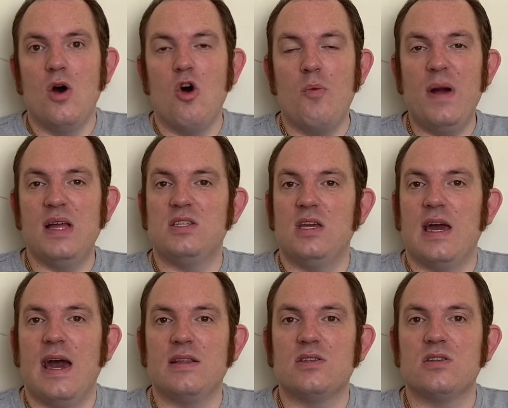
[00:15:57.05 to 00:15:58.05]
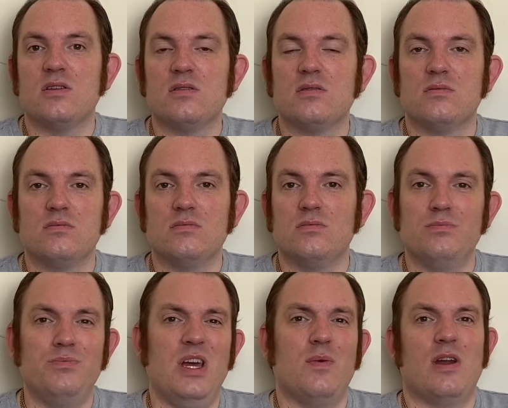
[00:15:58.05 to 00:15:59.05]
Or better yet,
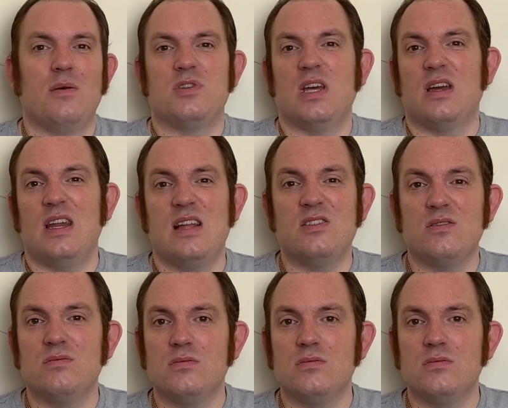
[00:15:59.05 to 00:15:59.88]
pick one up secondhand.